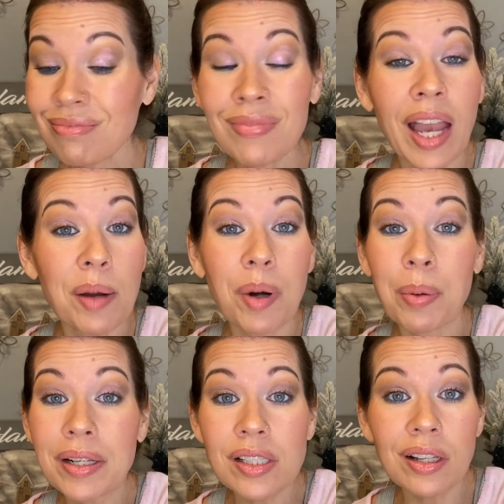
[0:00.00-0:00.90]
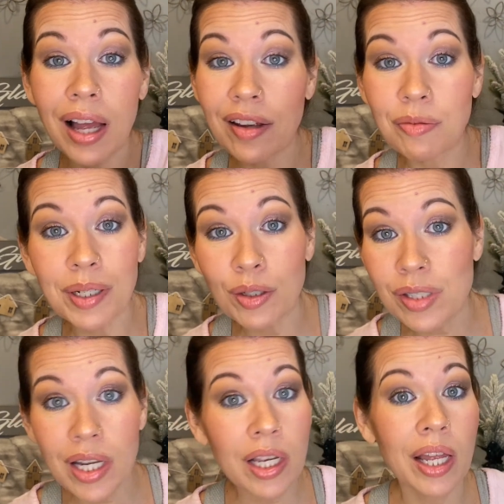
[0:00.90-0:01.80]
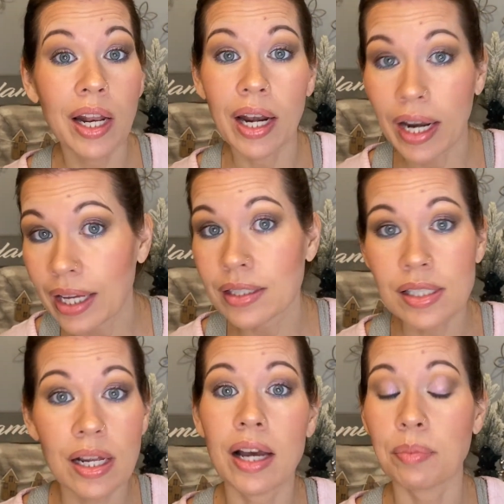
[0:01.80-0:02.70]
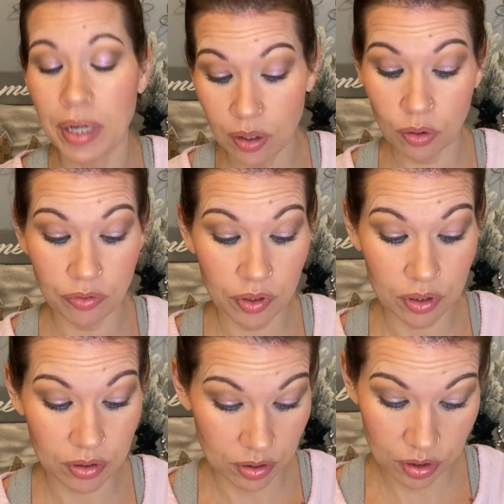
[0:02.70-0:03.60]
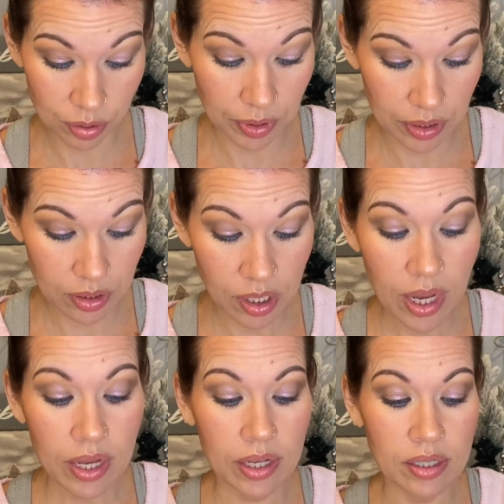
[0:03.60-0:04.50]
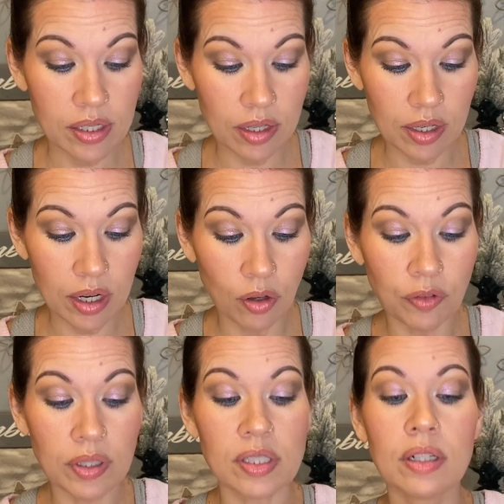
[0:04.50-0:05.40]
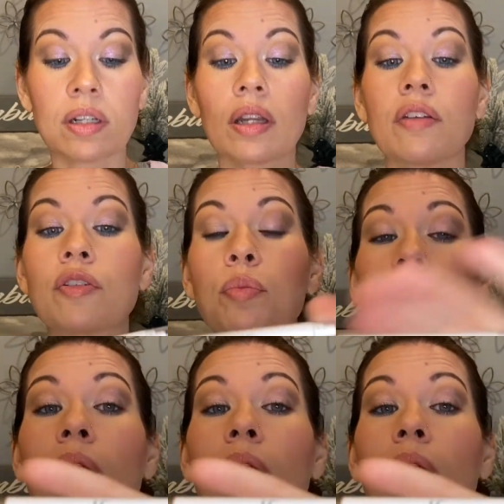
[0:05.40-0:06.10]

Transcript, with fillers: eyebrow pencil I've been using nonstop now for 2 years is the e.l.f. Instant Lift Brow